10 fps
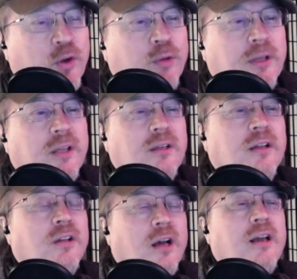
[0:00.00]
be
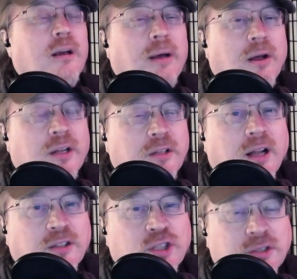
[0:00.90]
talking about and
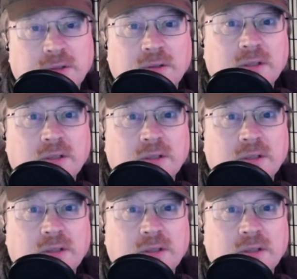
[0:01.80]
not just